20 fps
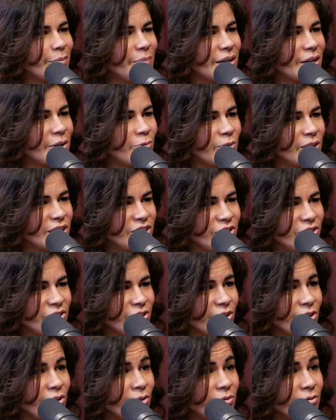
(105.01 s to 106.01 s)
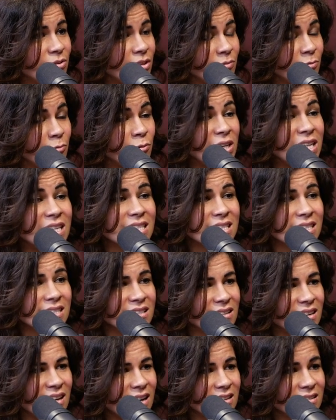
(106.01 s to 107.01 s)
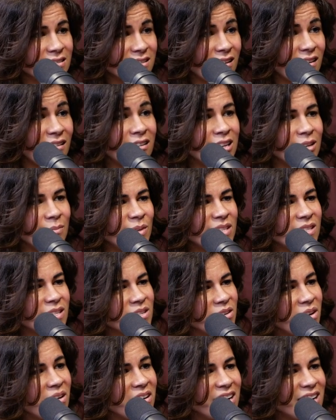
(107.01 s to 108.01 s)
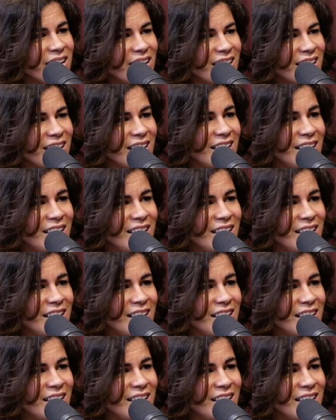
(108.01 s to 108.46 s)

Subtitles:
but when you go the weeks at a time in the dark,